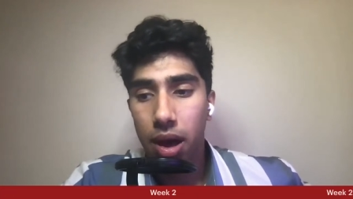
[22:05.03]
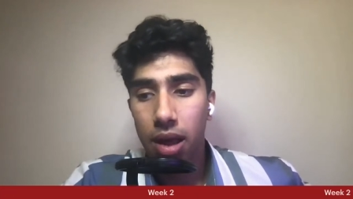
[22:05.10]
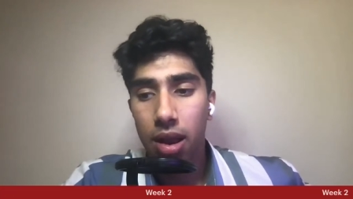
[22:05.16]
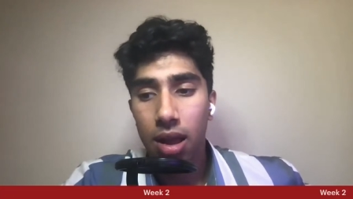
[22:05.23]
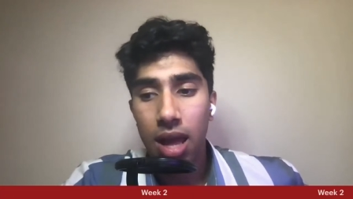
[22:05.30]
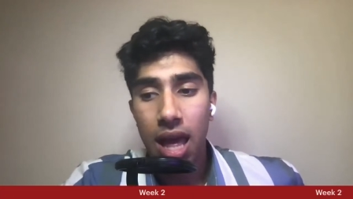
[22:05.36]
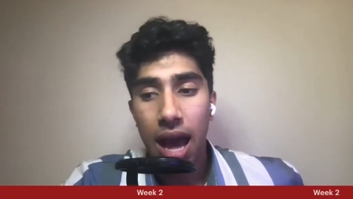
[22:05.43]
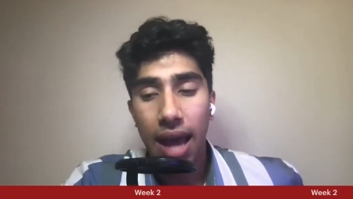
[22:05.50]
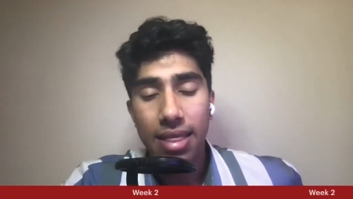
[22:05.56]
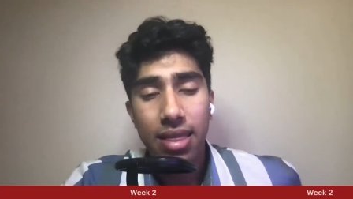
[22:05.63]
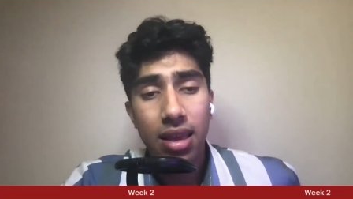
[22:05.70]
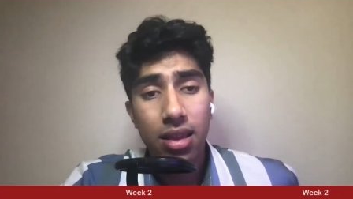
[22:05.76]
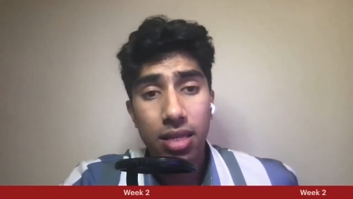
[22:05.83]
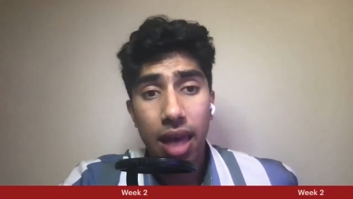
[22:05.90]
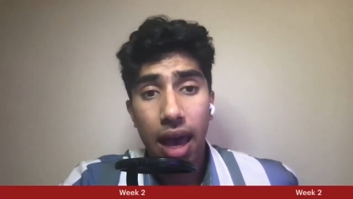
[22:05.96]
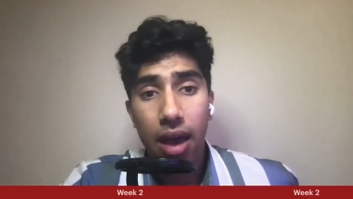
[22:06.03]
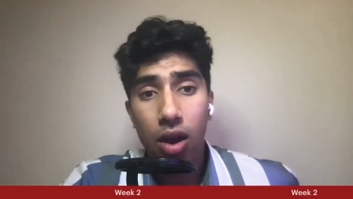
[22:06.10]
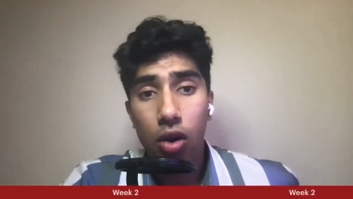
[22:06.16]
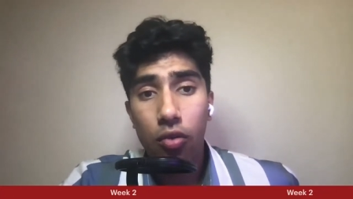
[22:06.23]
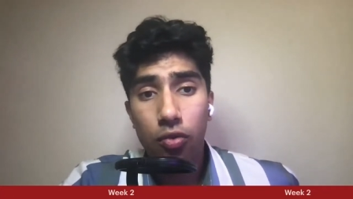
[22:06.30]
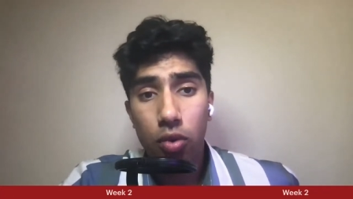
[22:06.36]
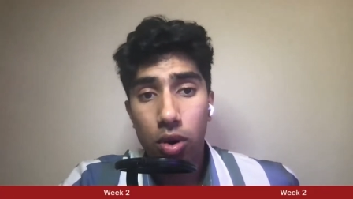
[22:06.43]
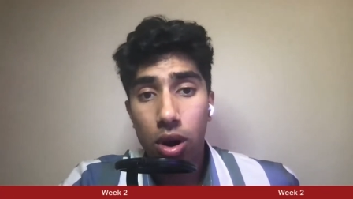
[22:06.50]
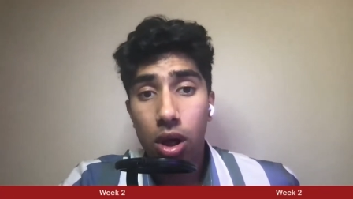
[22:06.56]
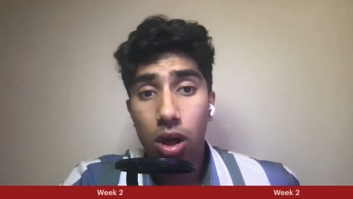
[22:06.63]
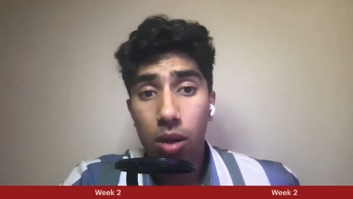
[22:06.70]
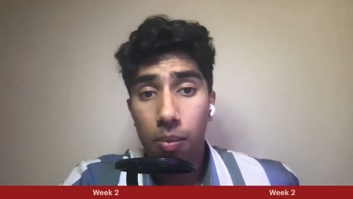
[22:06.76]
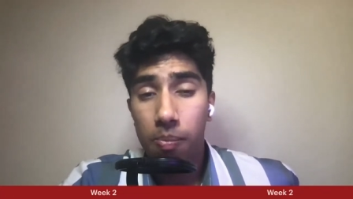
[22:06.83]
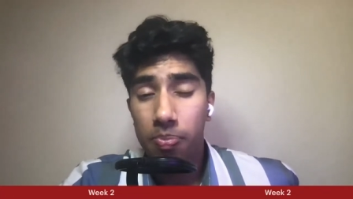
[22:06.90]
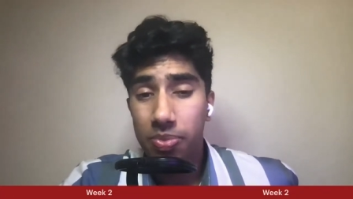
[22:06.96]
But I think that
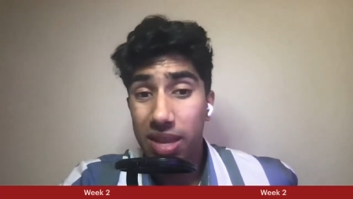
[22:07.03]
overall,